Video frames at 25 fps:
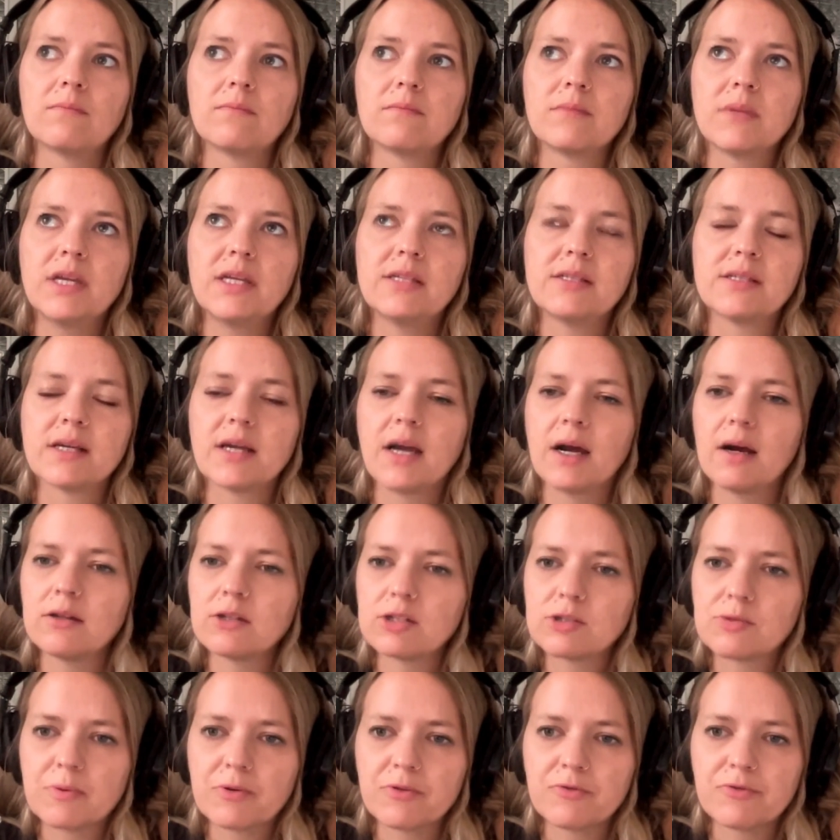He's a
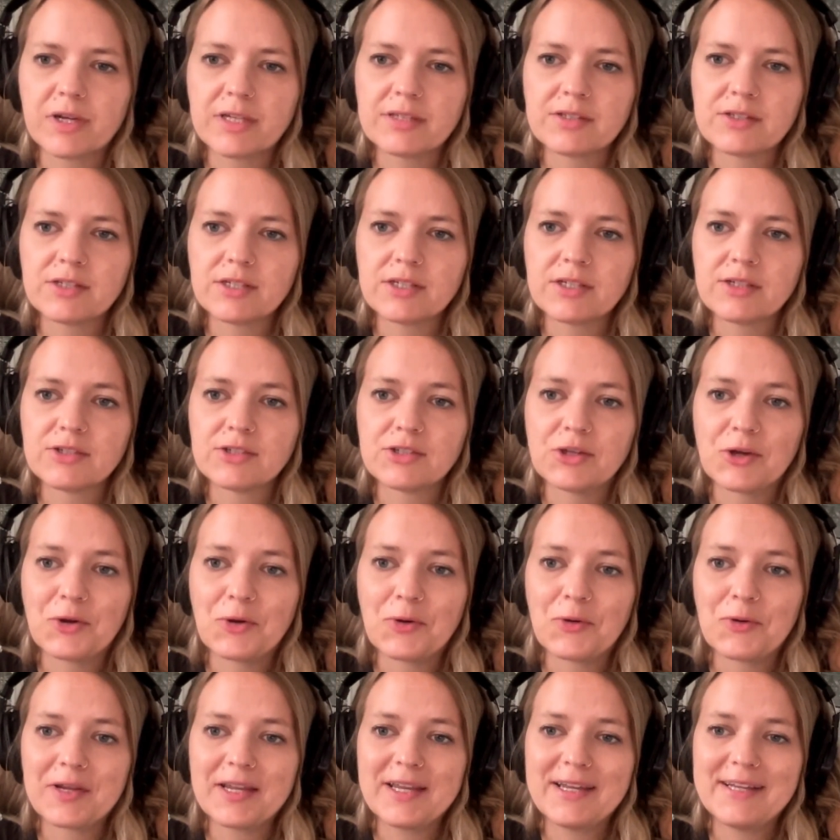college professor,
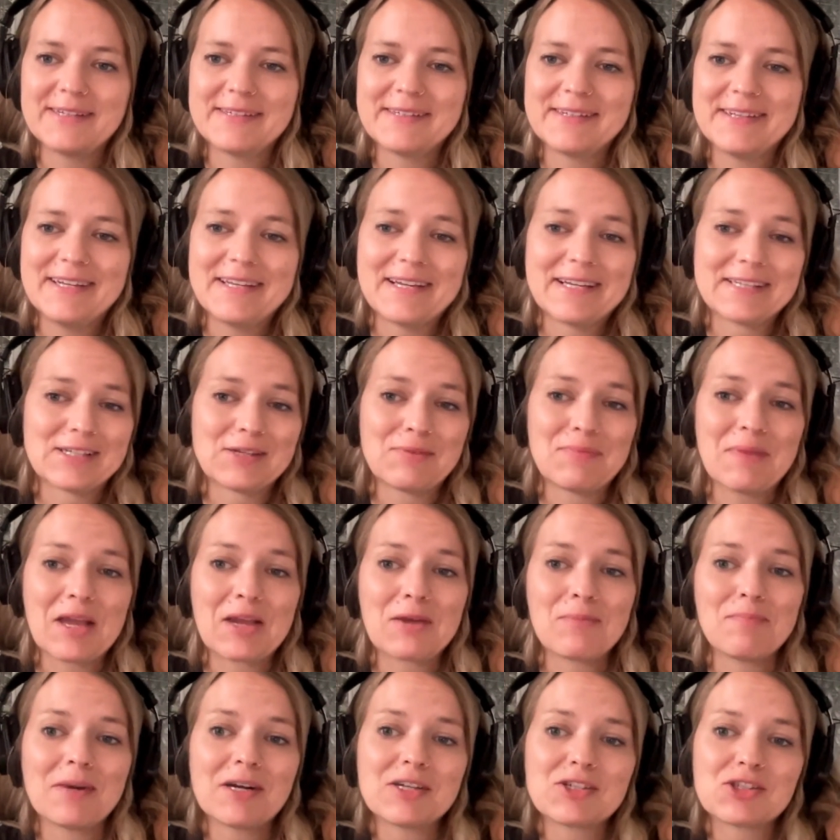so he doesn't make
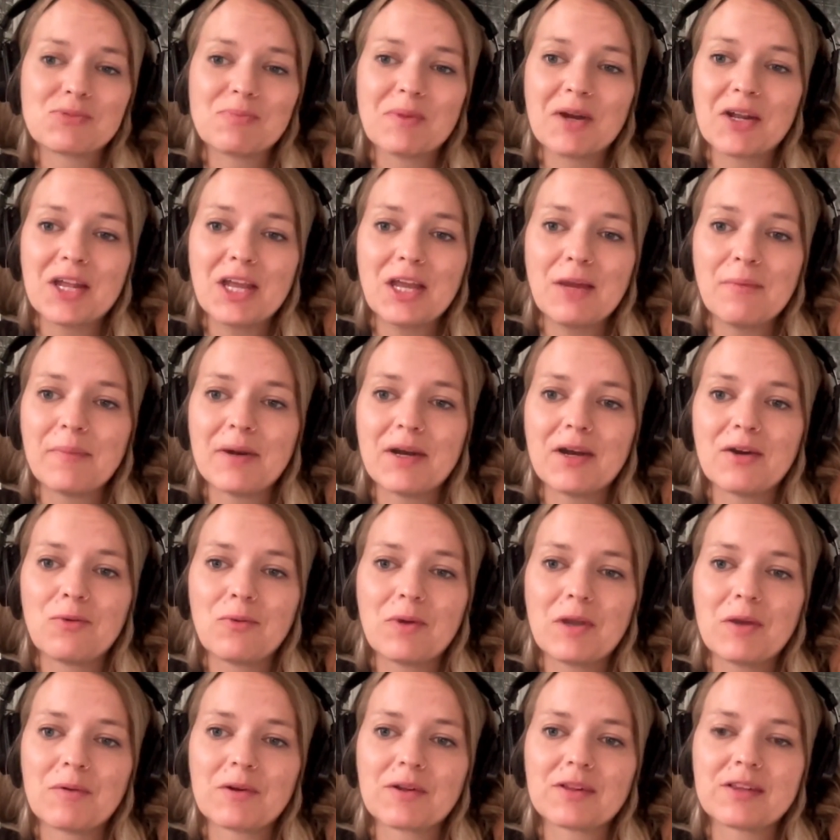much money, but
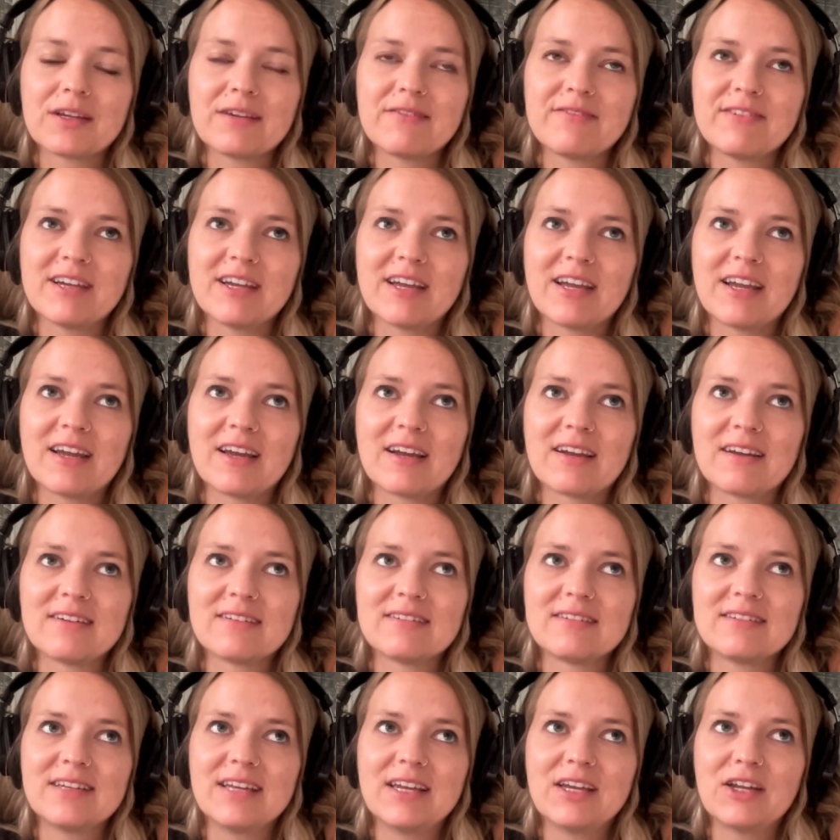we were living
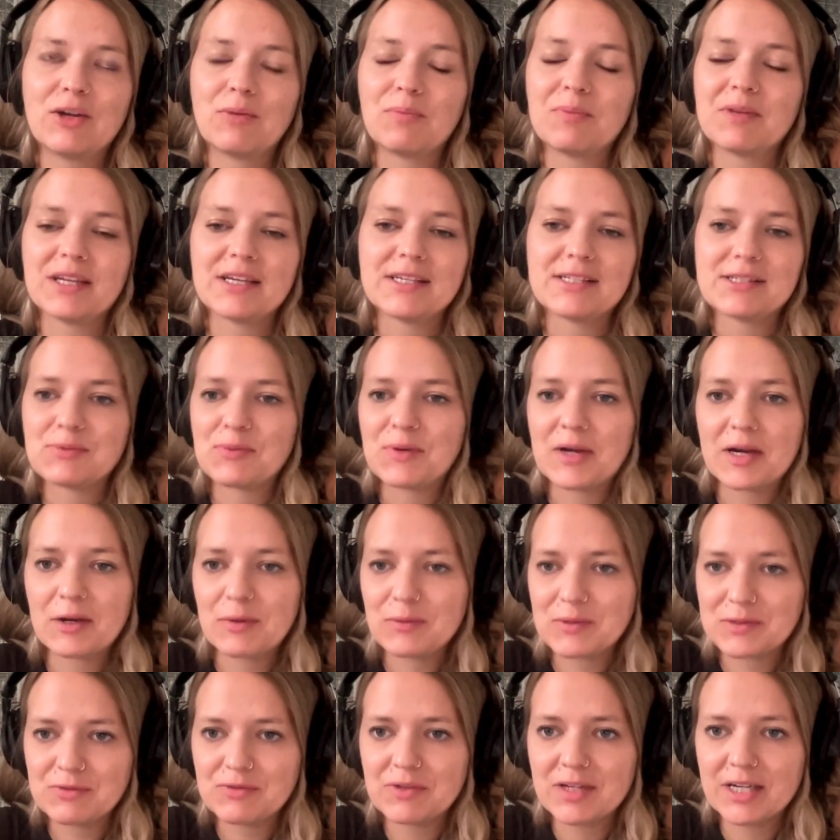in a place where it
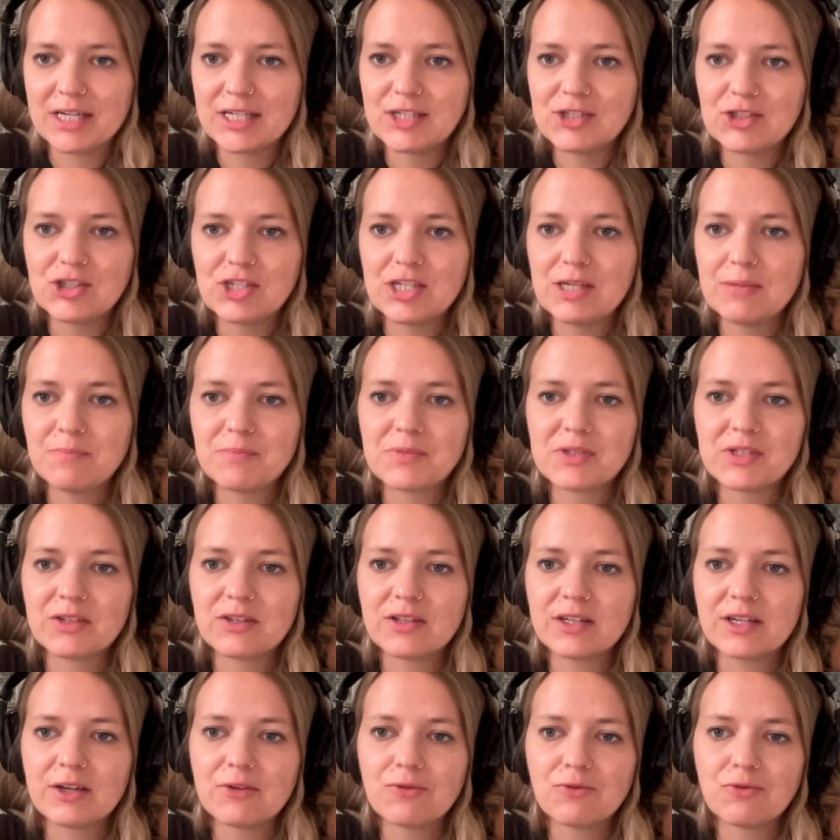was very cheap to
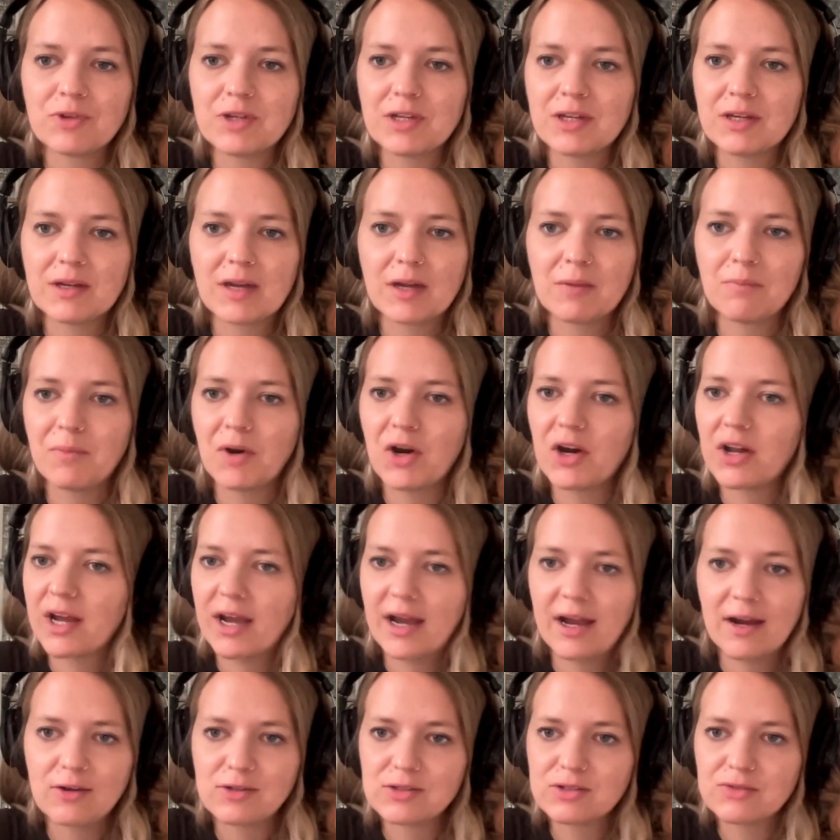live. We had bought a
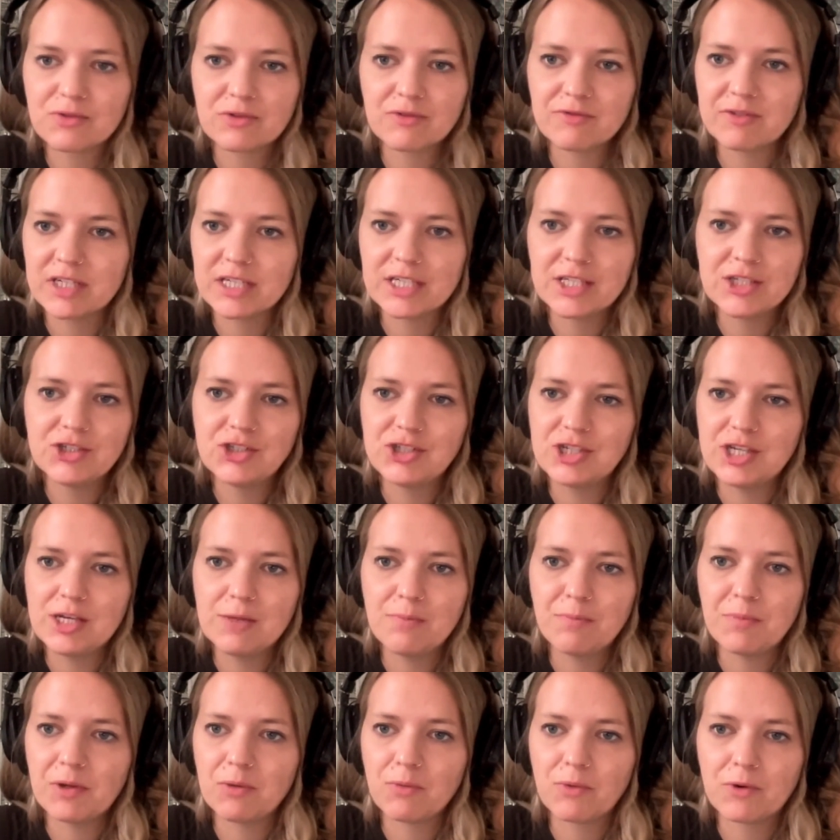house for very cheap,
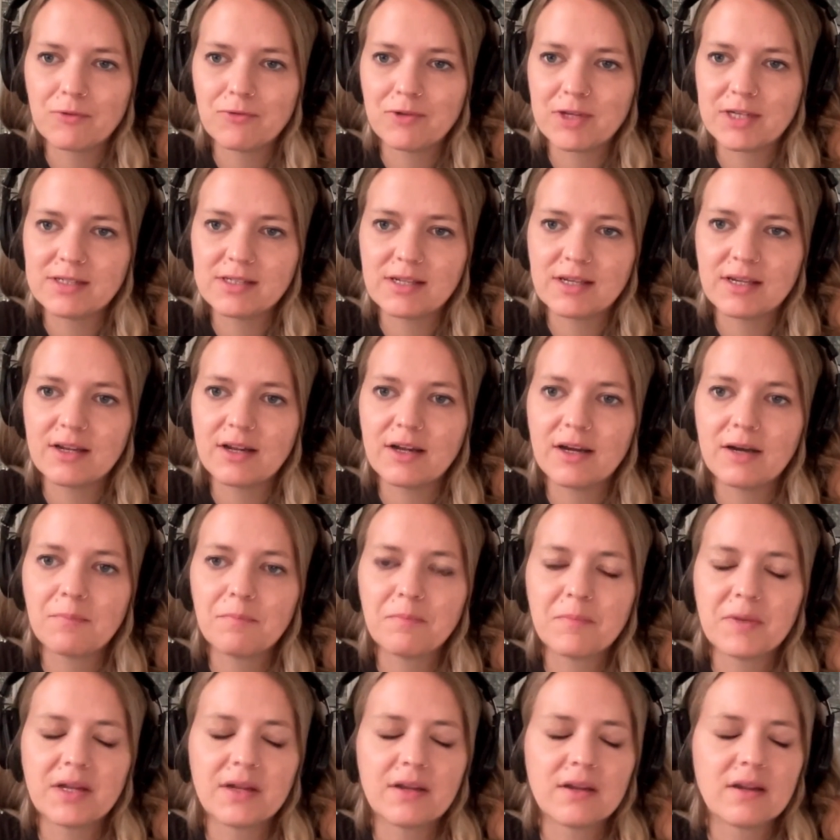and we're fixing it up.
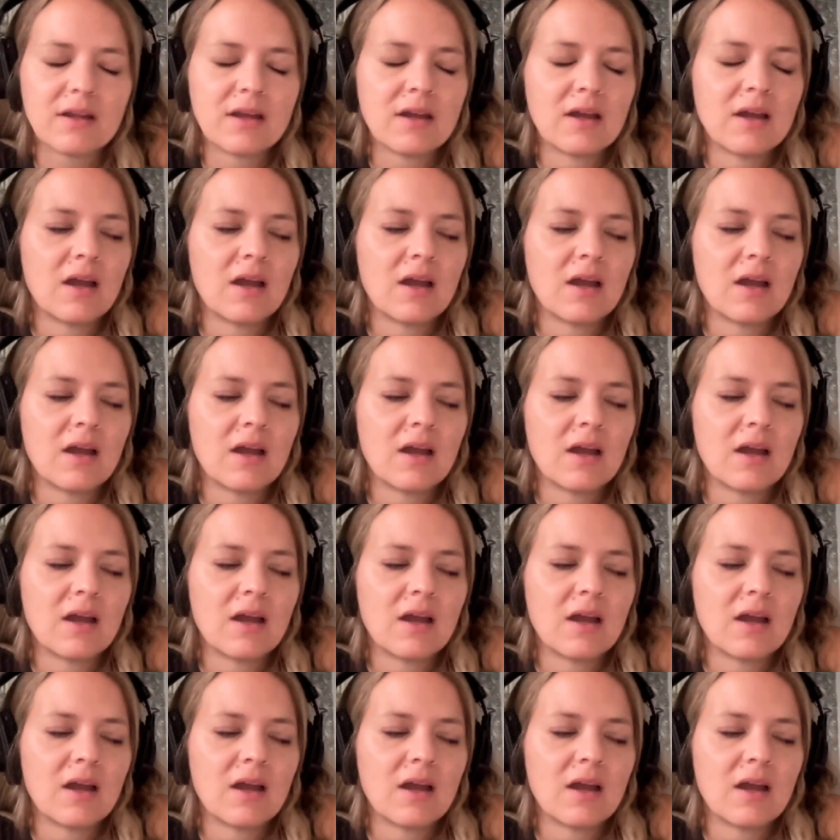And